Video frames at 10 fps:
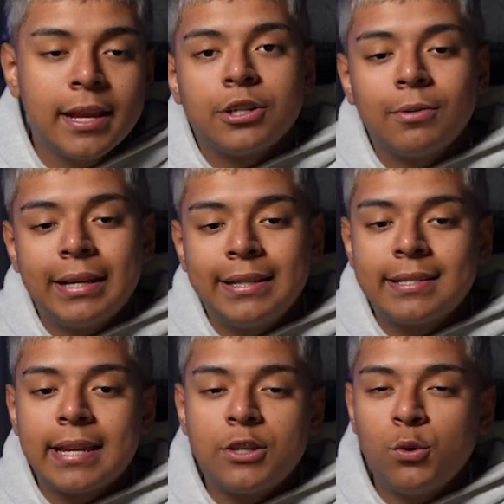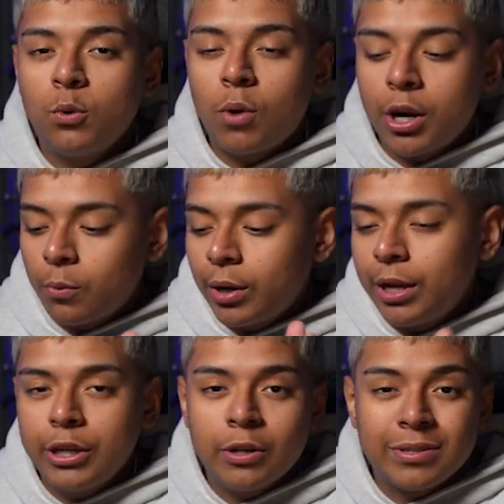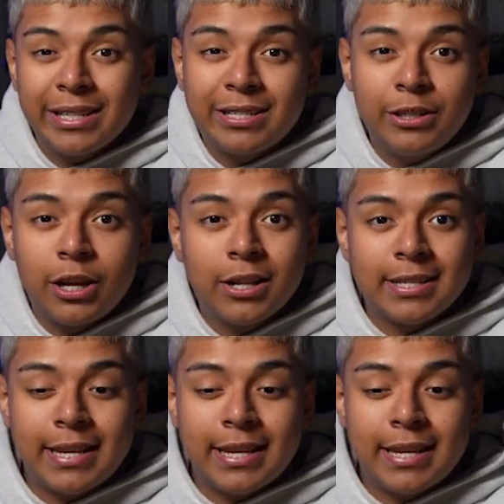So in this case, you would want to run, $60